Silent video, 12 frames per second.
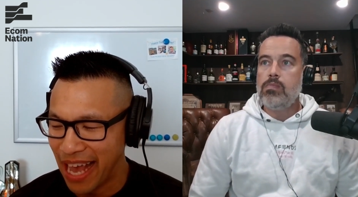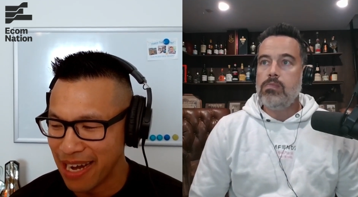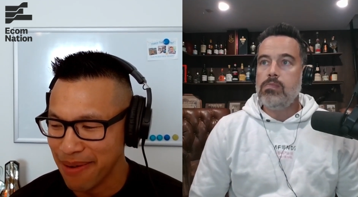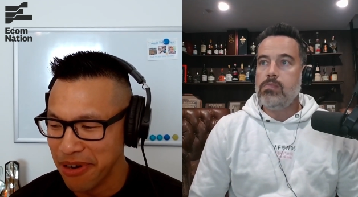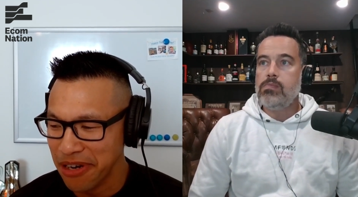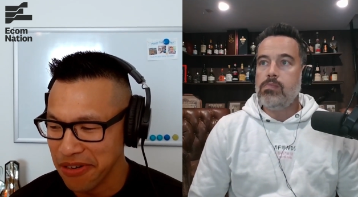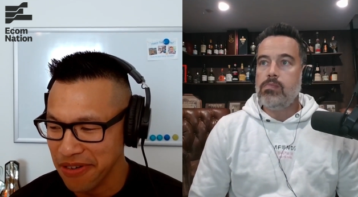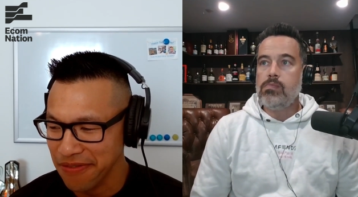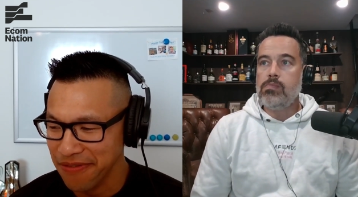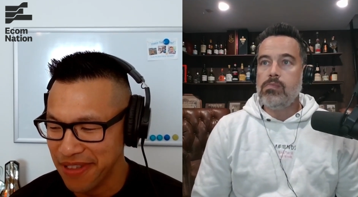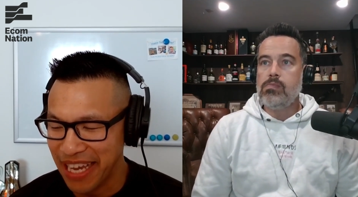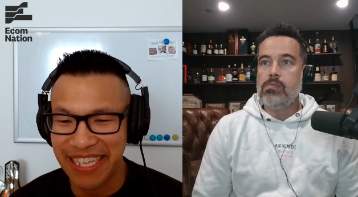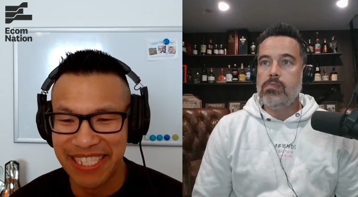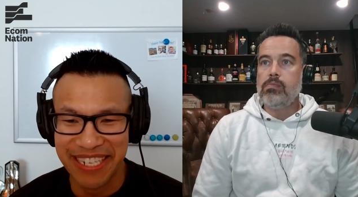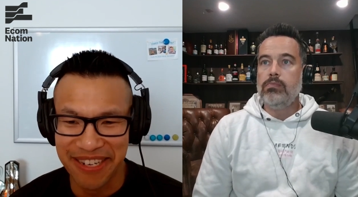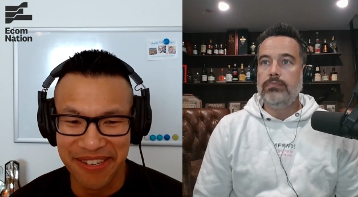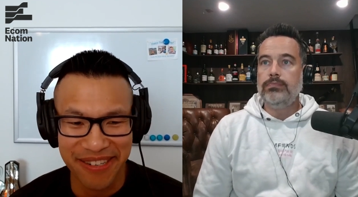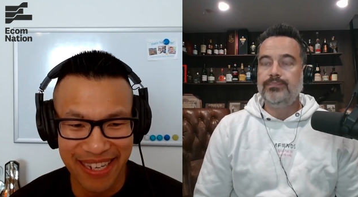Speaker 1: added pressure of the
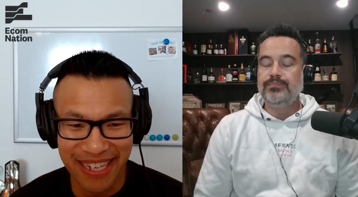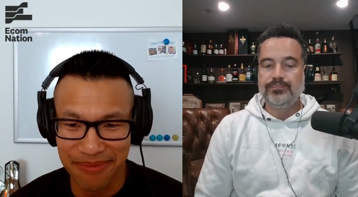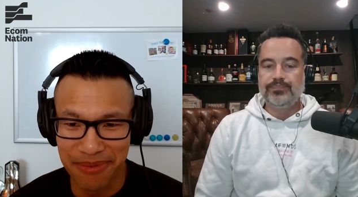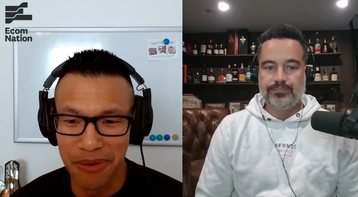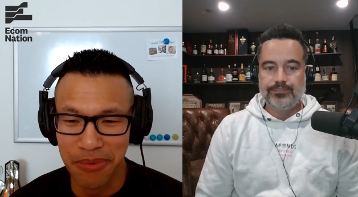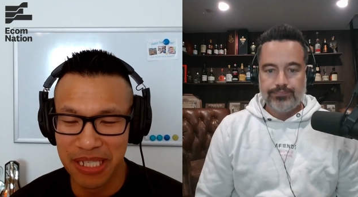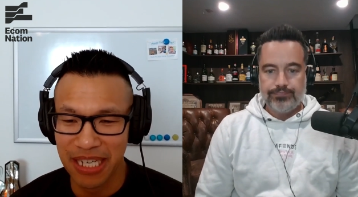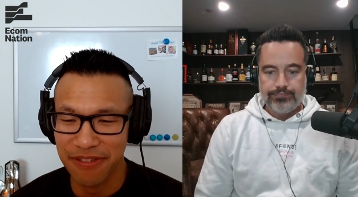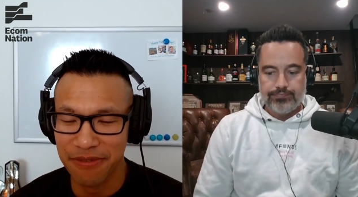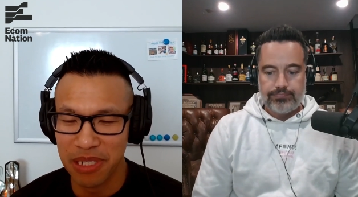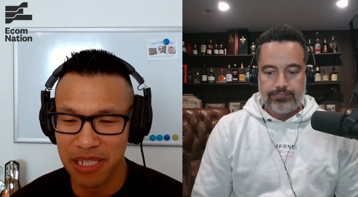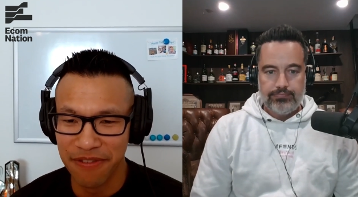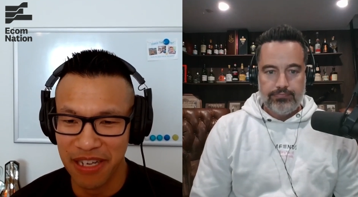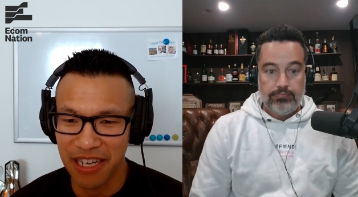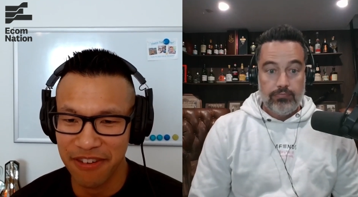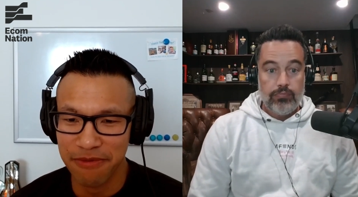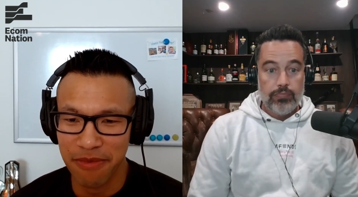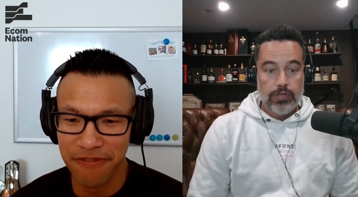ATO as well, which I've which I've
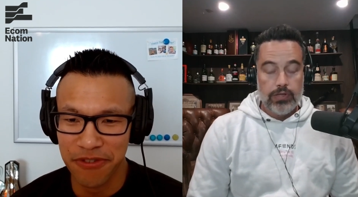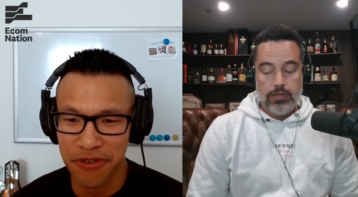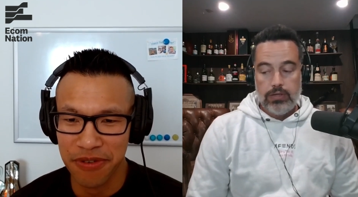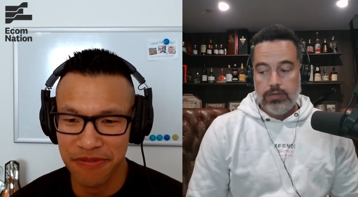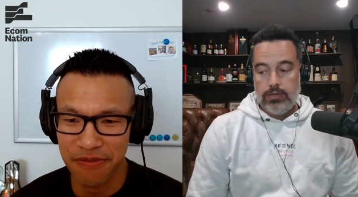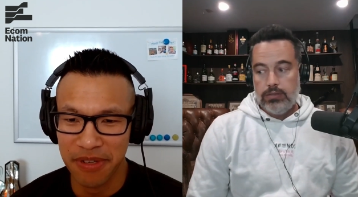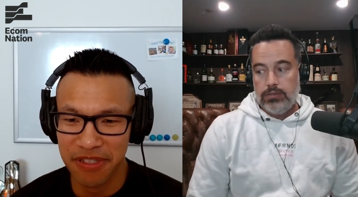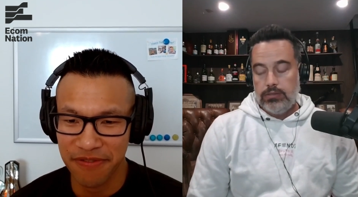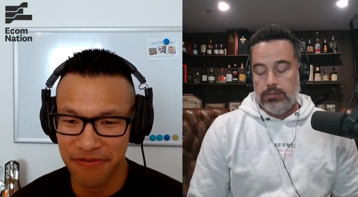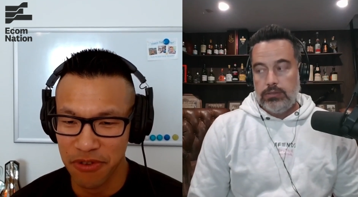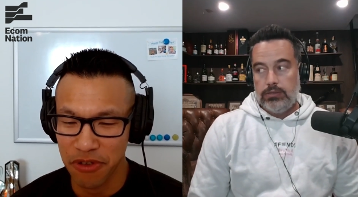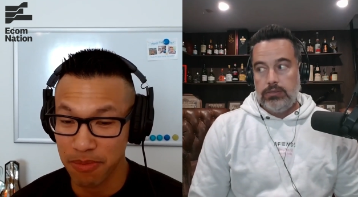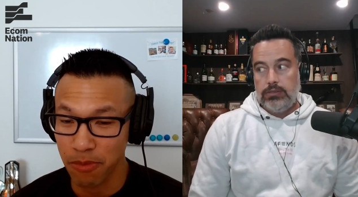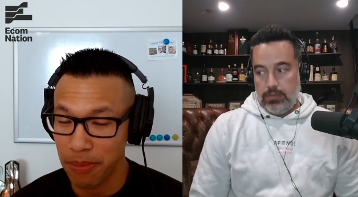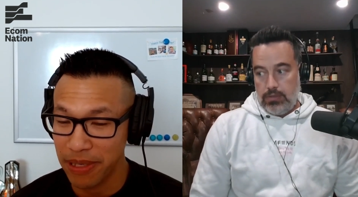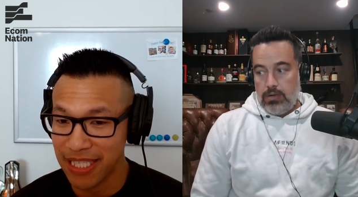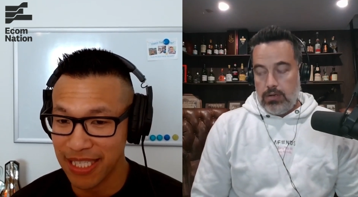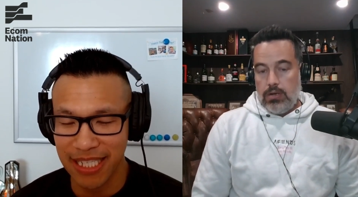heard from a few from a few small
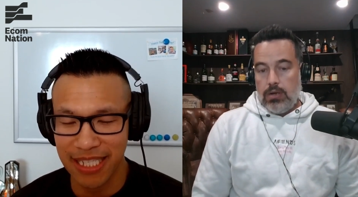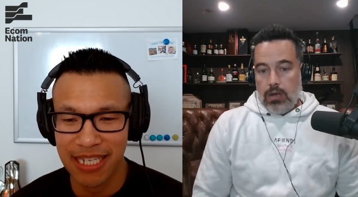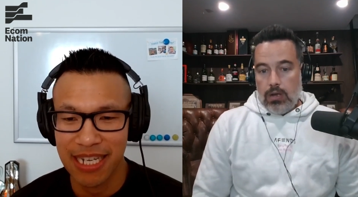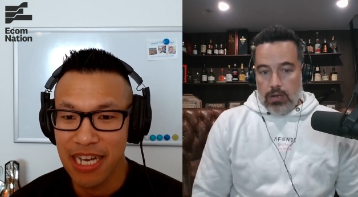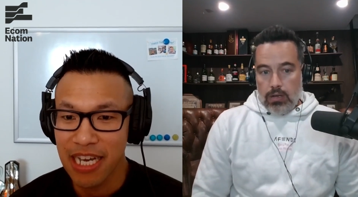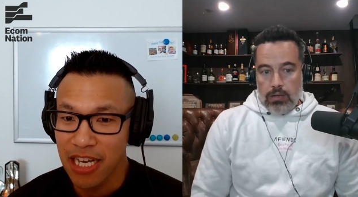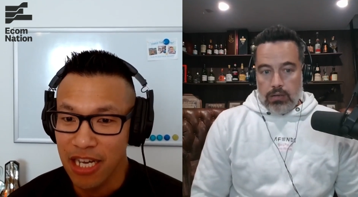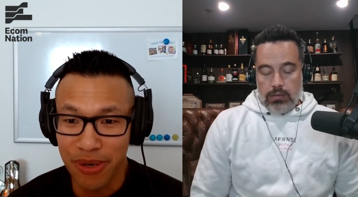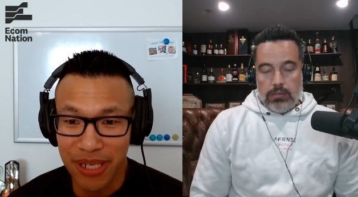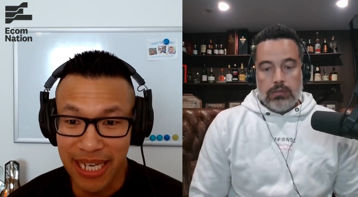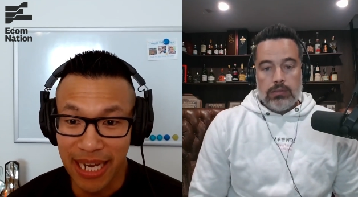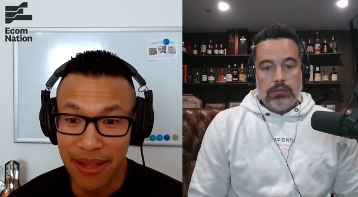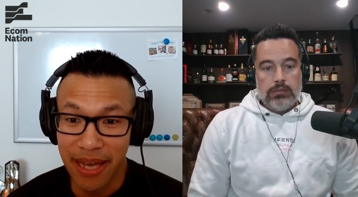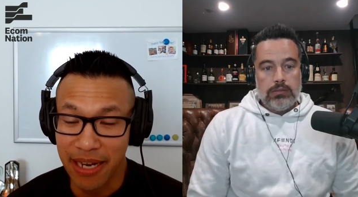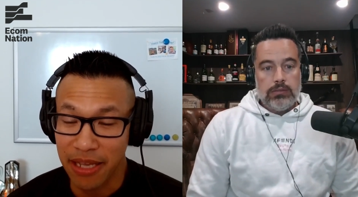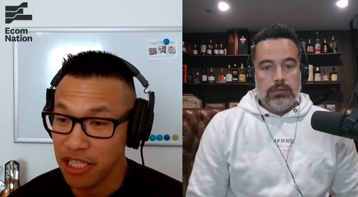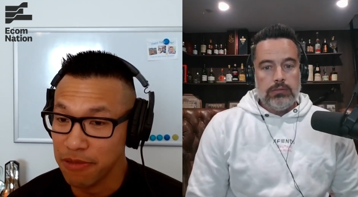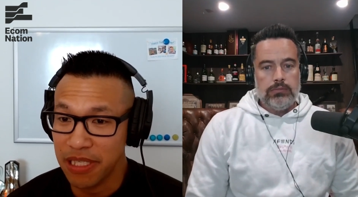businesses who are saying
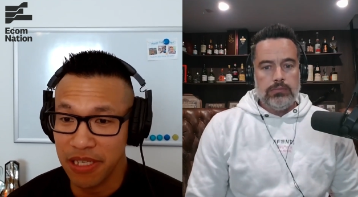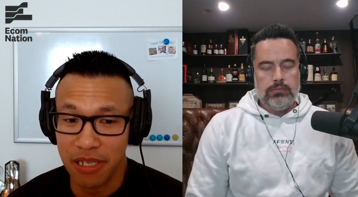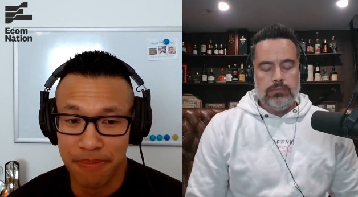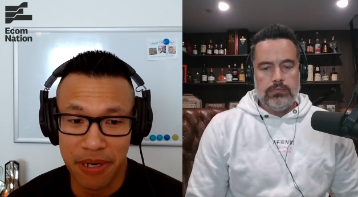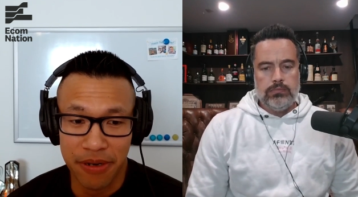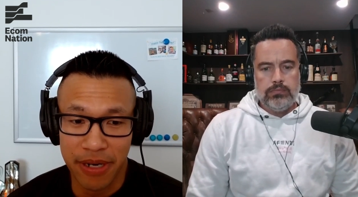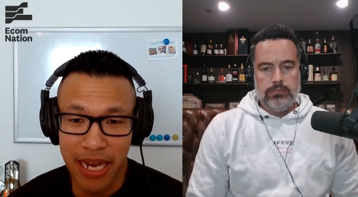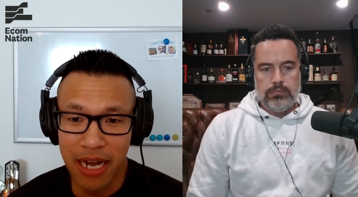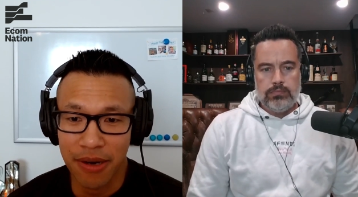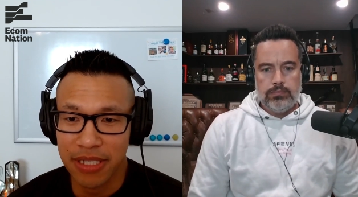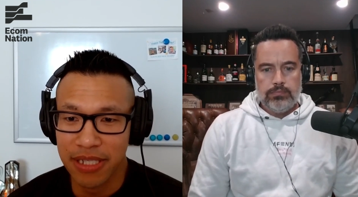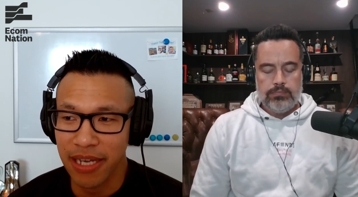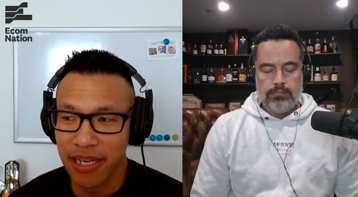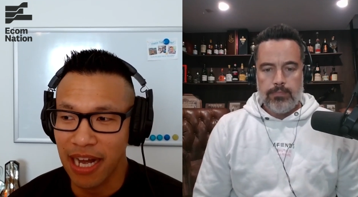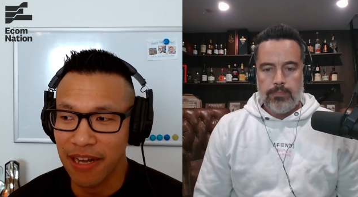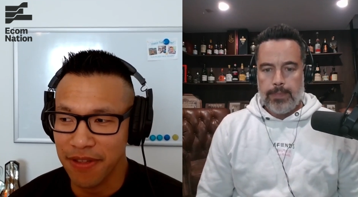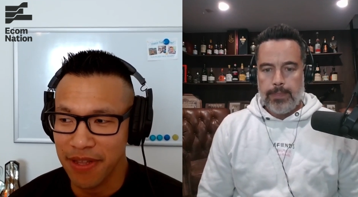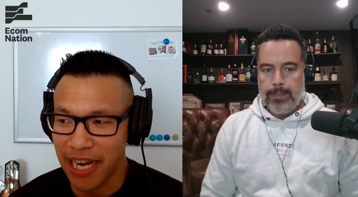that in this particular period now, it's like
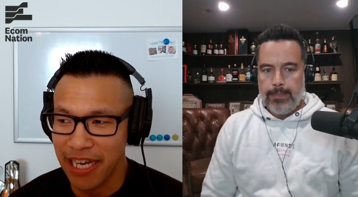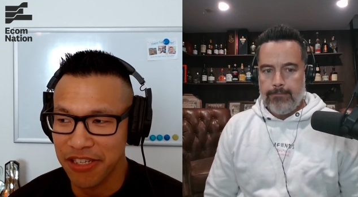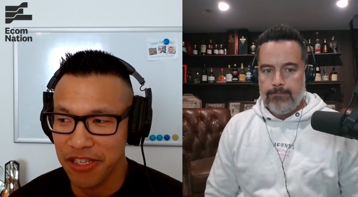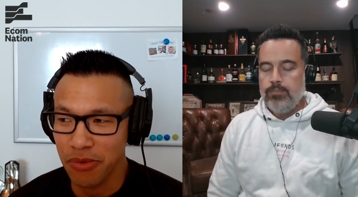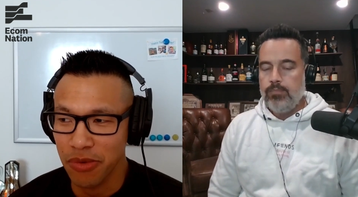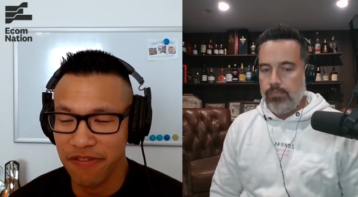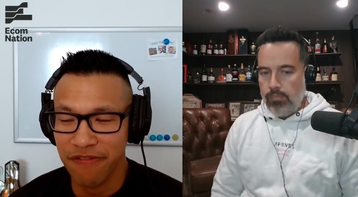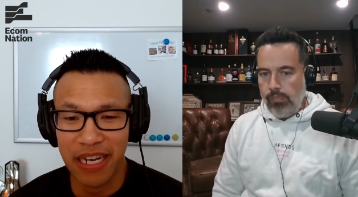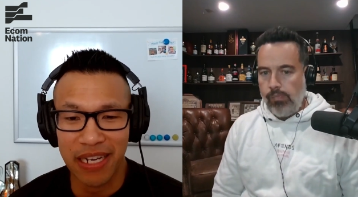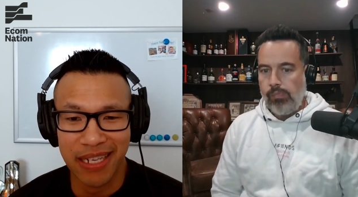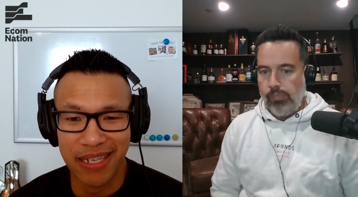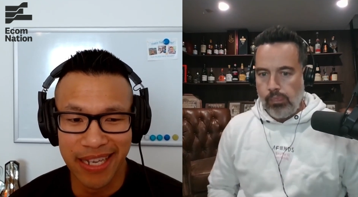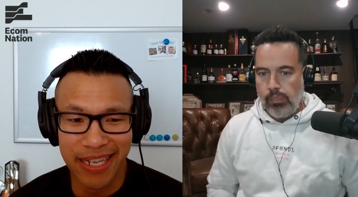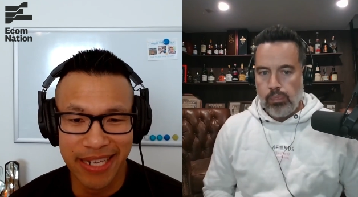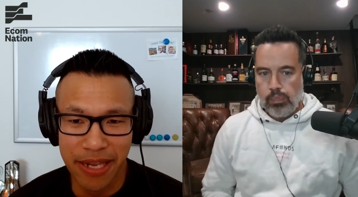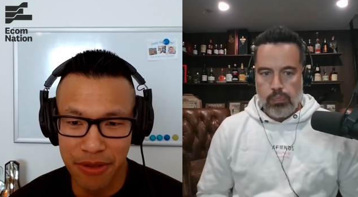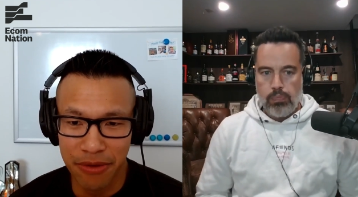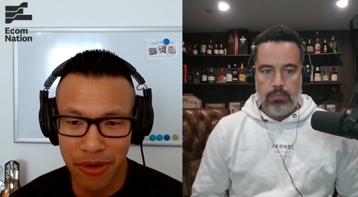after the ATO was fairly
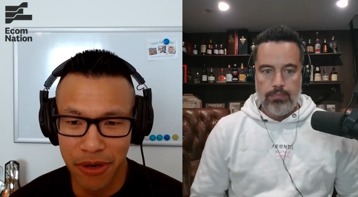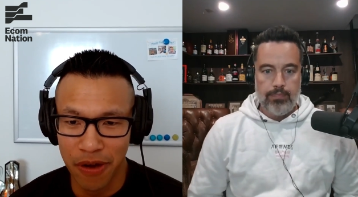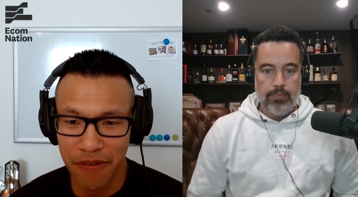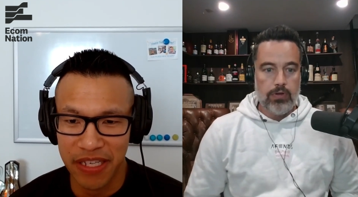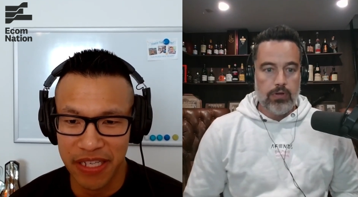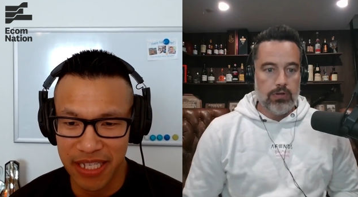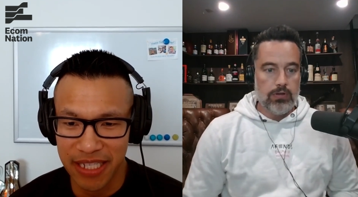lenient through the COVID oh.